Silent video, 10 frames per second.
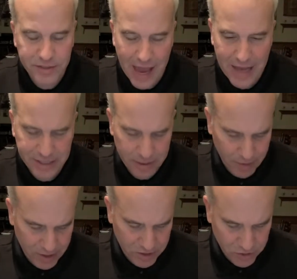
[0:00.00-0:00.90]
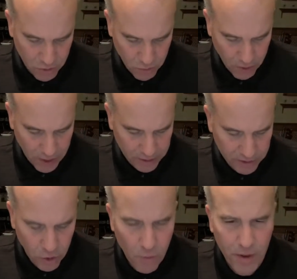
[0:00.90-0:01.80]
was asking me to do
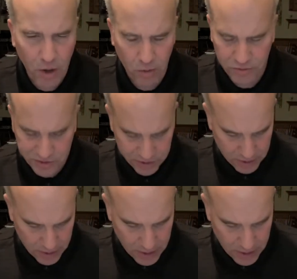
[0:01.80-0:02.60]
Luminos.